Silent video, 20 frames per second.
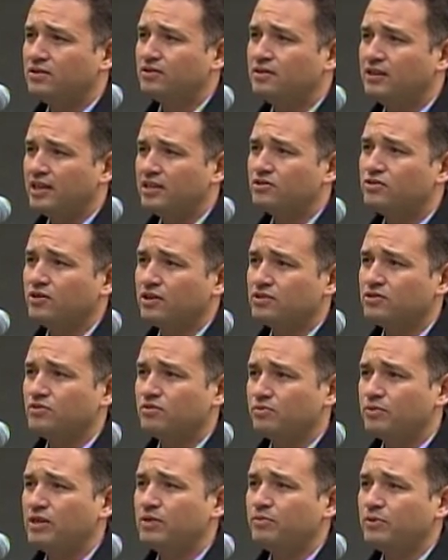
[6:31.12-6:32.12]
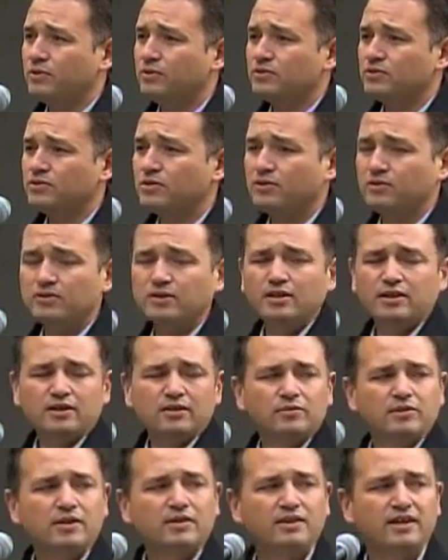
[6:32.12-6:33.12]
They trust their people. And so
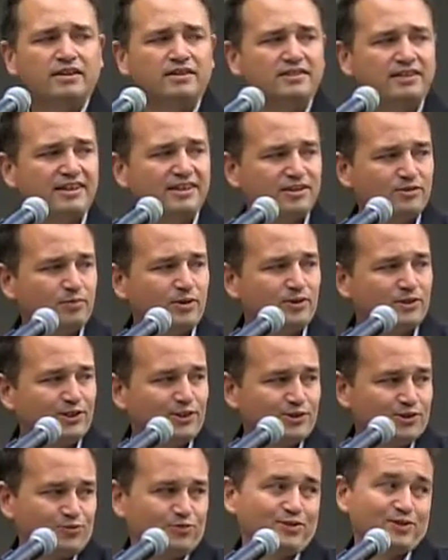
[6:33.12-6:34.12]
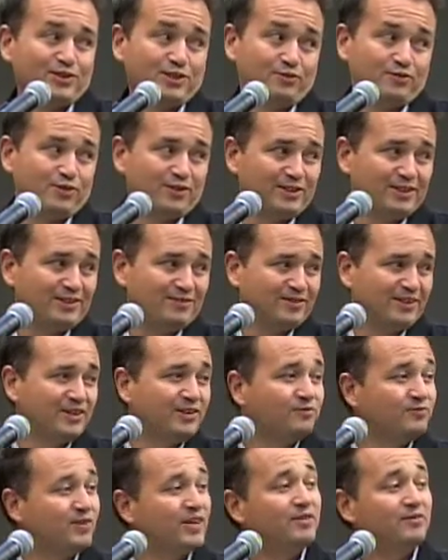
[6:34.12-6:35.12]
I want to thank Dennis Bartels specifically. And
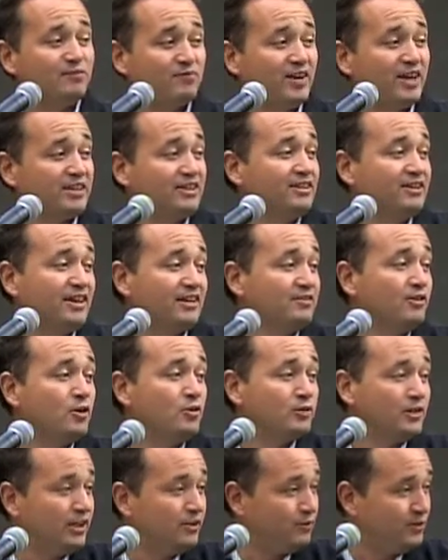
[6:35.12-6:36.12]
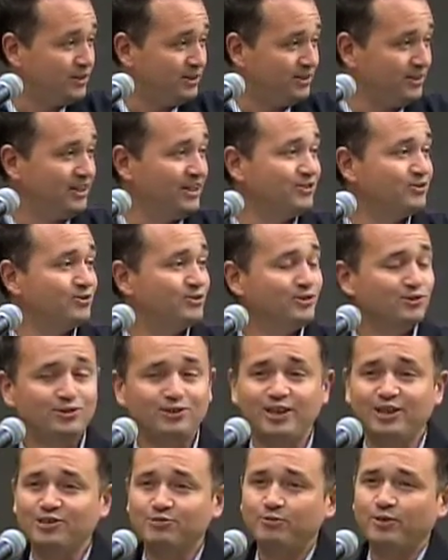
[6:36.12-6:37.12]
in fact, on that note, I want to introduce
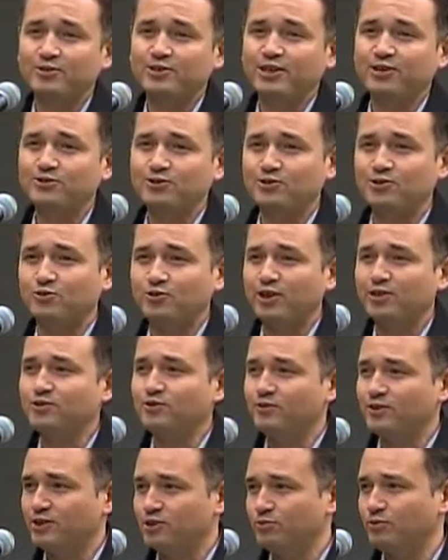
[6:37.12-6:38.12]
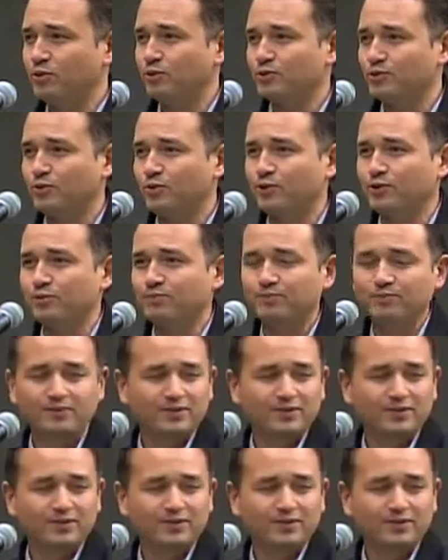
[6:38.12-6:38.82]
Dennis Bartels, the director of the Exploratorium.